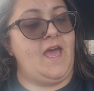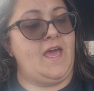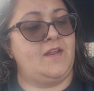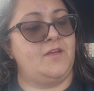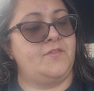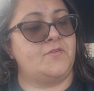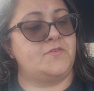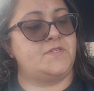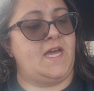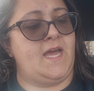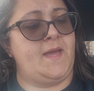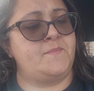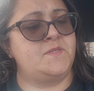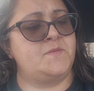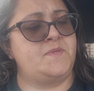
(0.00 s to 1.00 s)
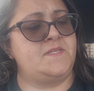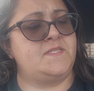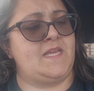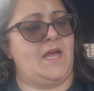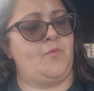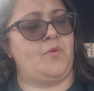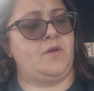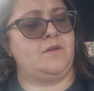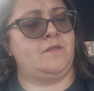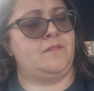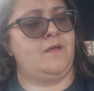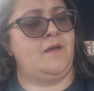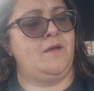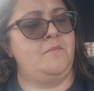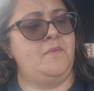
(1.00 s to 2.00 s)
at other times be sour and
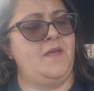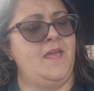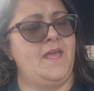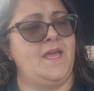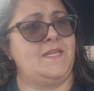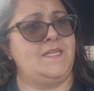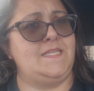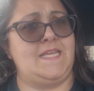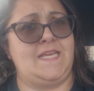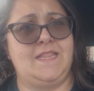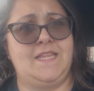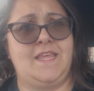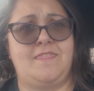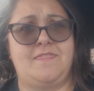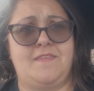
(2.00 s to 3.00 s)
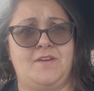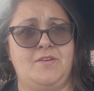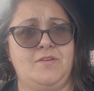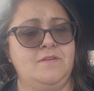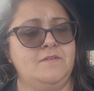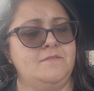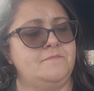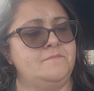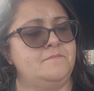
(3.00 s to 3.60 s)
glum, and daily thinner?